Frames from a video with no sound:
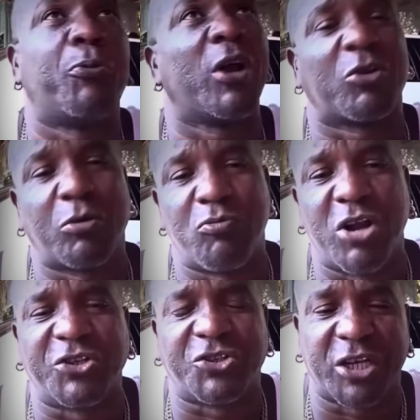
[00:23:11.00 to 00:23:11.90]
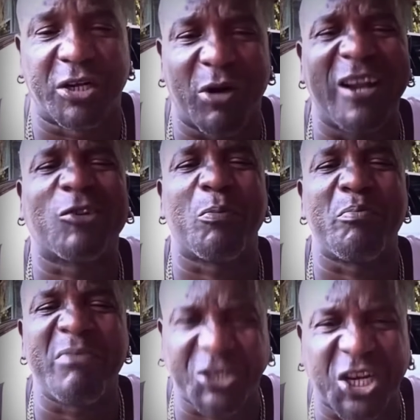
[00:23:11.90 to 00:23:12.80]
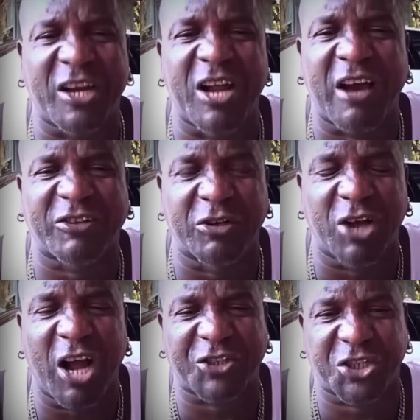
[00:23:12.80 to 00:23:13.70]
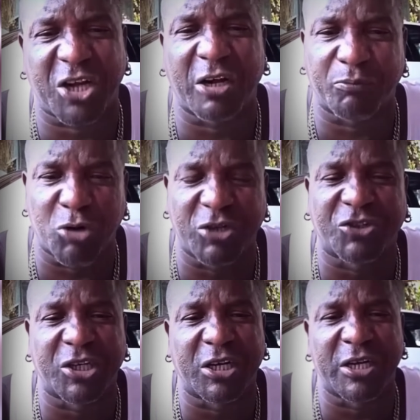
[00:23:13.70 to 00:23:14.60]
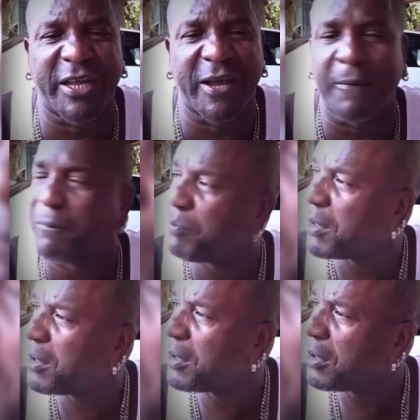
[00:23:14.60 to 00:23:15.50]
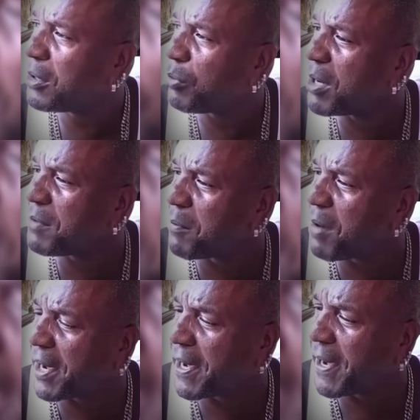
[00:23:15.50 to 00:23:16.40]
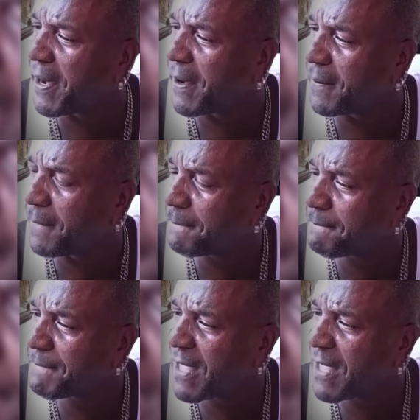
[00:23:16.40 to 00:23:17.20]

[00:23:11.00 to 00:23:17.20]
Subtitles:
put a little bridge in, a little mission in Ashang bridge in name. What name again?